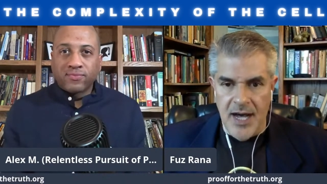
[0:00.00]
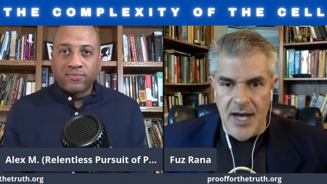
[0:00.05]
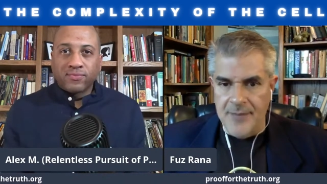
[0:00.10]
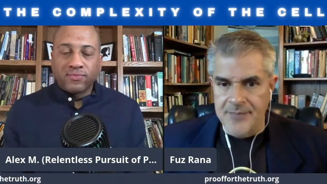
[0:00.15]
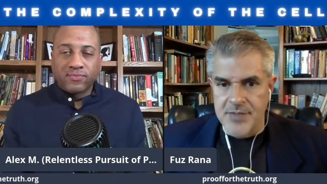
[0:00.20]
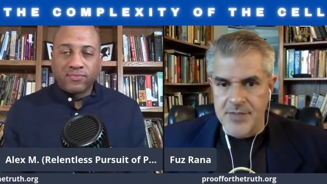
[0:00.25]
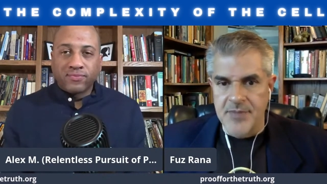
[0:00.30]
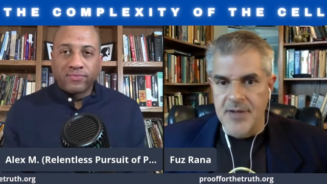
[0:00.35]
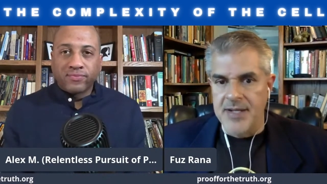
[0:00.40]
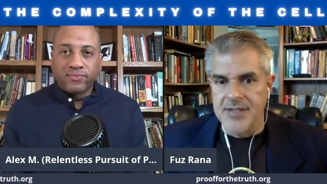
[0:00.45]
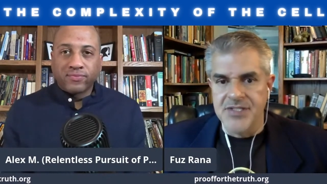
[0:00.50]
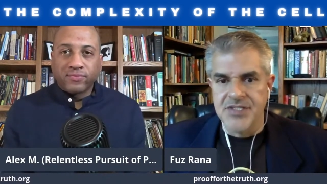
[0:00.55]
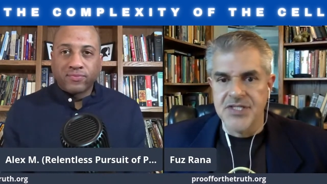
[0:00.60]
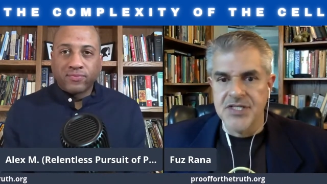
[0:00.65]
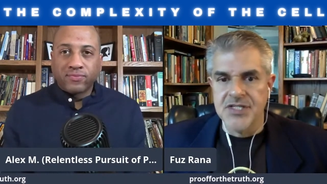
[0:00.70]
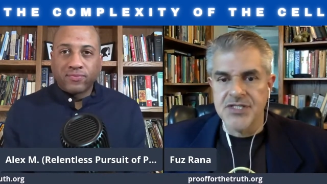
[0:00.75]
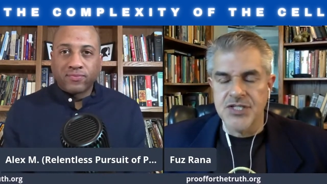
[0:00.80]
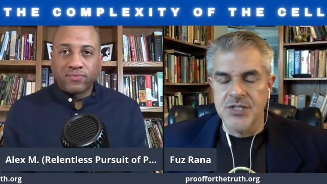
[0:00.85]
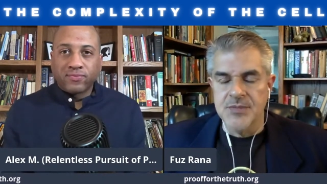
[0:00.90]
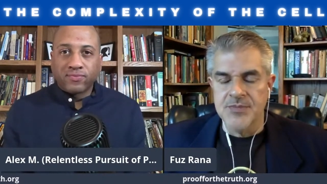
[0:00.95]
Speaker 1: optimized
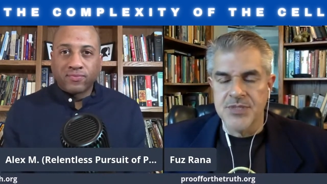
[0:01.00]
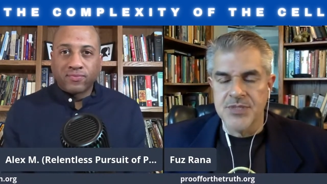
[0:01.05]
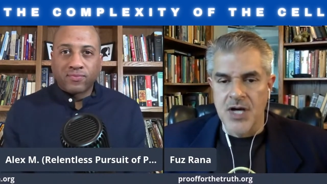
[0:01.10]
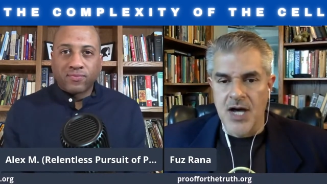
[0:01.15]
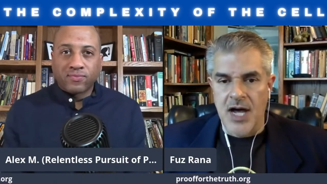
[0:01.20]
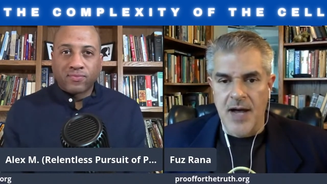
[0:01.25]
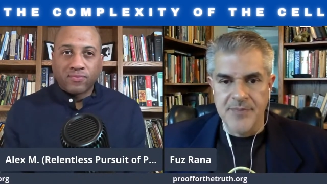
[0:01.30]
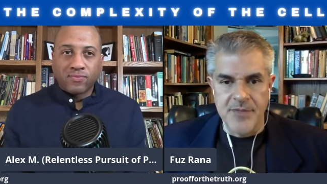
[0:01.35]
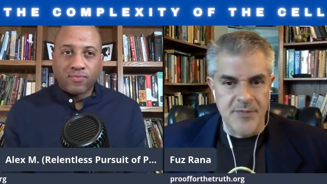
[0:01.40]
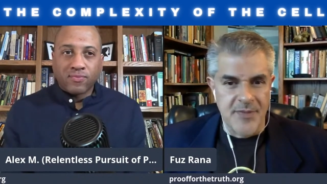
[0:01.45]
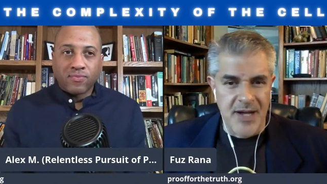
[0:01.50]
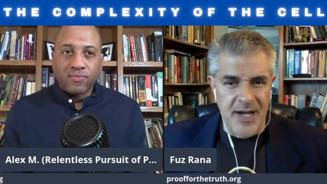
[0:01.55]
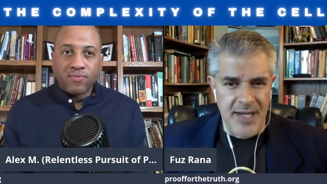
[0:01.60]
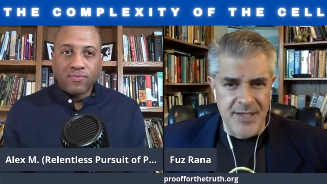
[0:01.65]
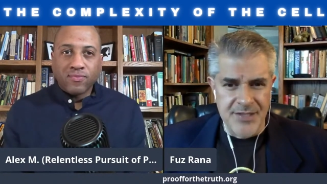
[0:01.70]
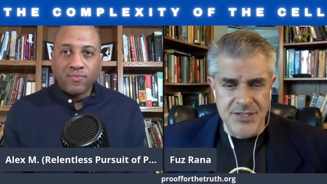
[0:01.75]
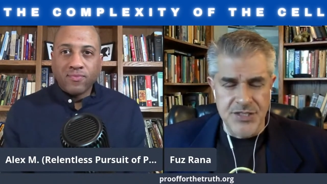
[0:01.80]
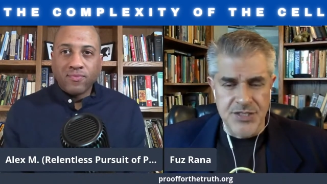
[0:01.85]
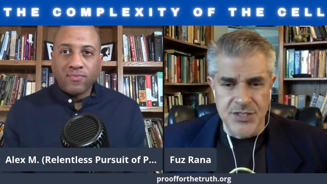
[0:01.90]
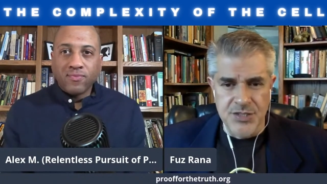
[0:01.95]
systems,
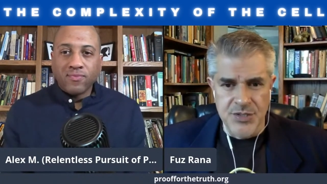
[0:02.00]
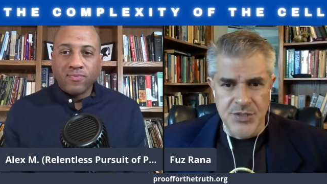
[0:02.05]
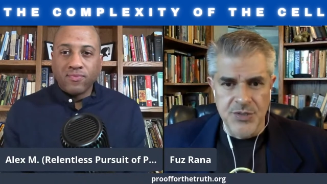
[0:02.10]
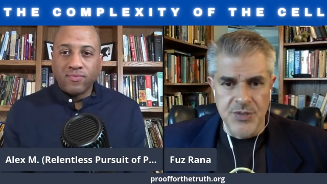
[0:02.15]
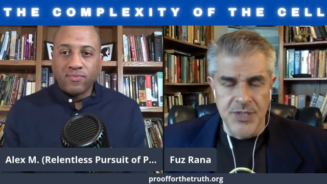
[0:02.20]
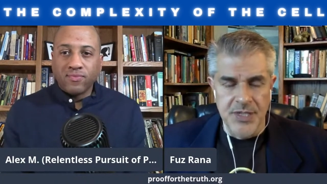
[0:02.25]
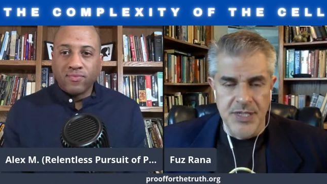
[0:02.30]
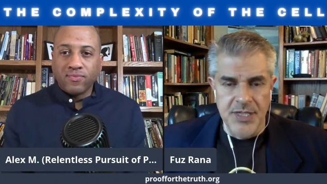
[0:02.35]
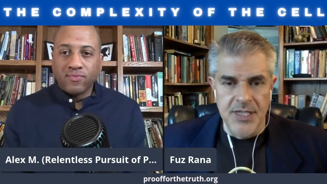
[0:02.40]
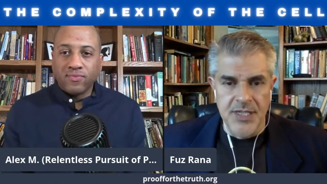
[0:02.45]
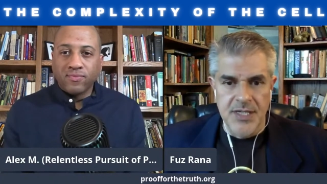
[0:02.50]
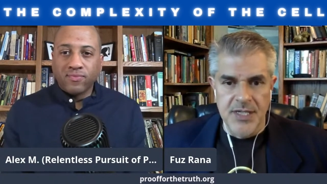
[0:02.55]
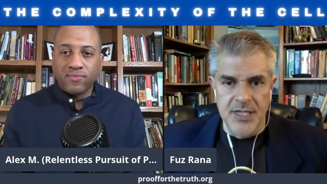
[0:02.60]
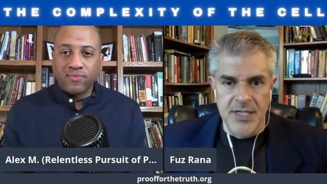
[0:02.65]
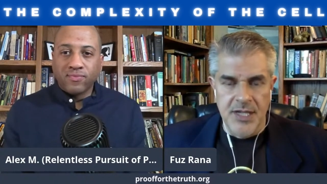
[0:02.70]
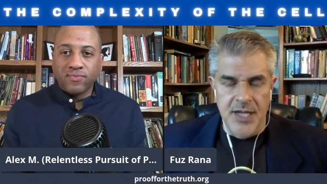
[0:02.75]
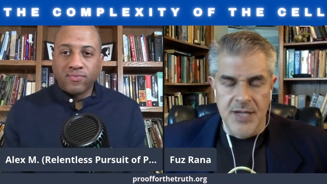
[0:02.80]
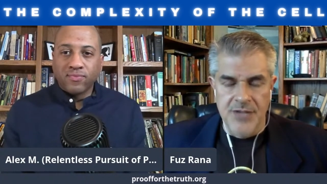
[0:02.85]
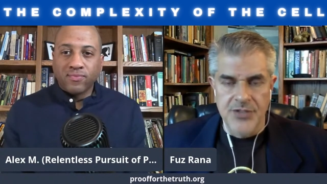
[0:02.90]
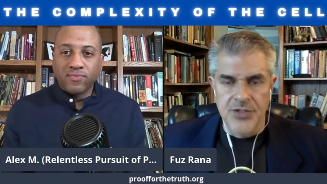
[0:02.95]
optimized to
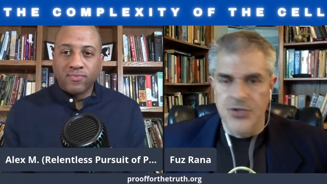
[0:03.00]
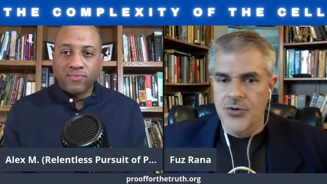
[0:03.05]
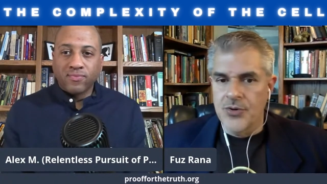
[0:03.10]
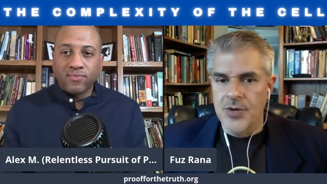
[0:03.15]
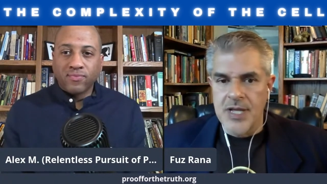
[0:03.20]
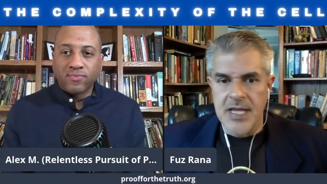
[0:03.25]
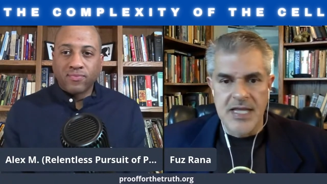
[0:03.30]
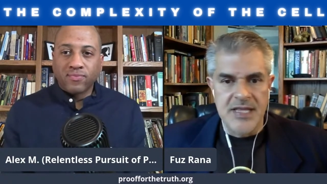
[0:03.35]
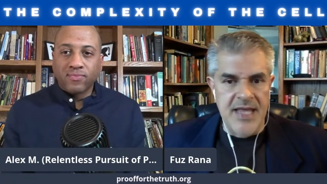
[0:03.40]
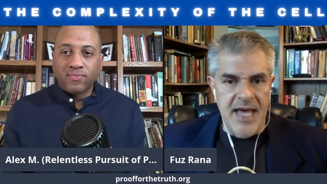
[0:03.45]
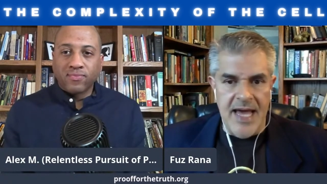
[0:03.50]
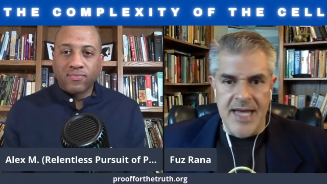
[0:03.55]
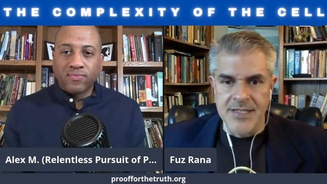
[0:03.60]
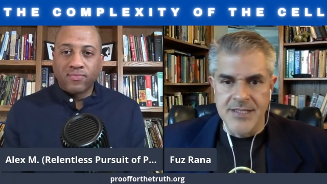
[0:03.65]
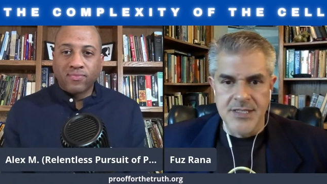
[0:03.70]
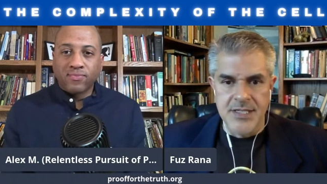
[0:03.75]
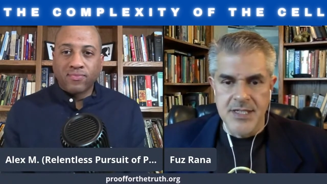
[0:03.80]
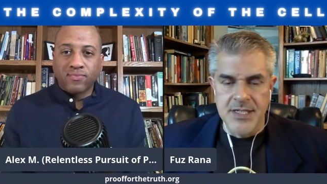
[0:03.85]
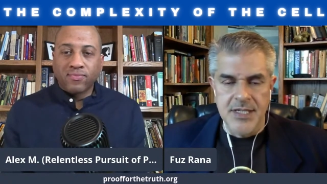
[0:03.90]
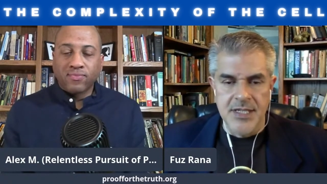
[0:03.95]
a degree
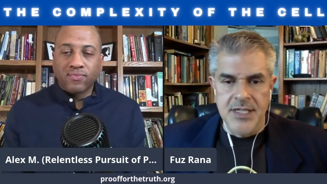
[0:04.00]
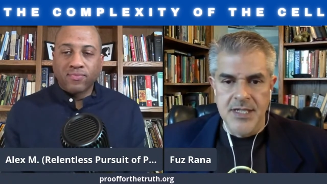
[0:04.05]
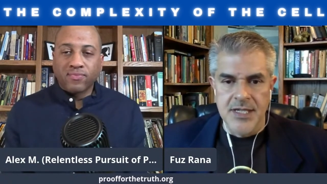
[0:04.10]
that